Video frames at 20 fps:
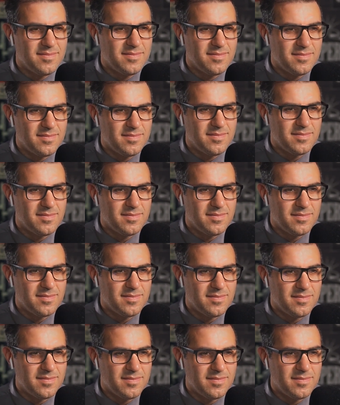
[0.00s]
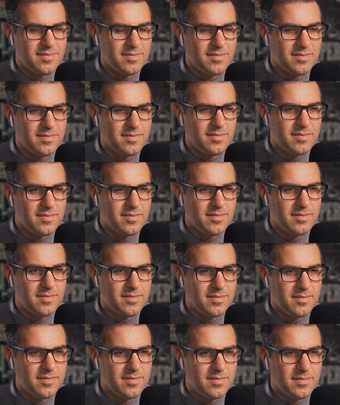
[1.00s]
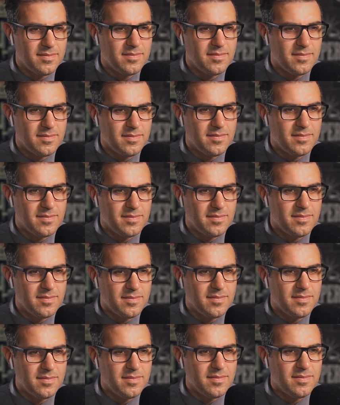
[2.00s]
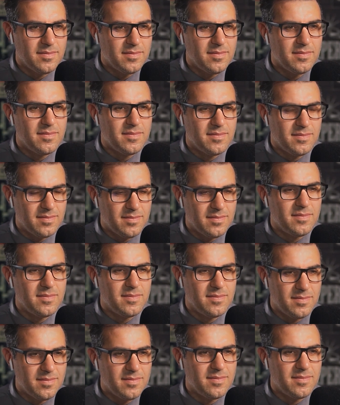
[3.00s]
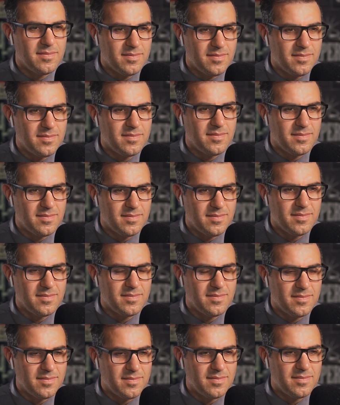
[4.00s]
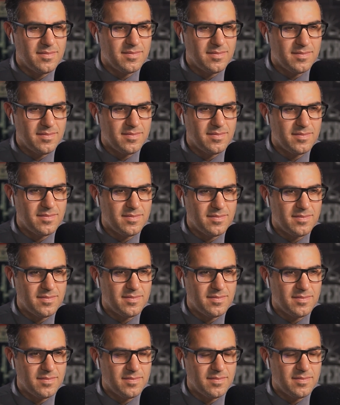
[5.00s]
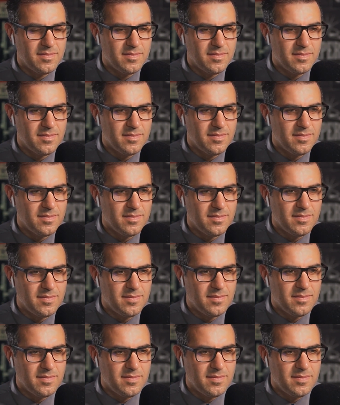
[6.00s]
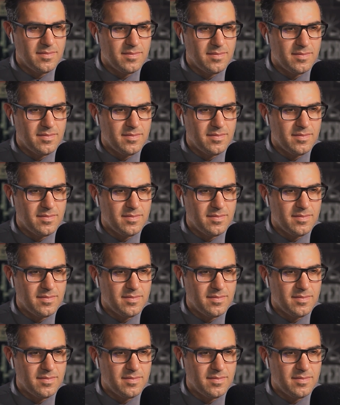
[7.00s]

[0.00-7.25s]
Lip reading: This person isn't speaking.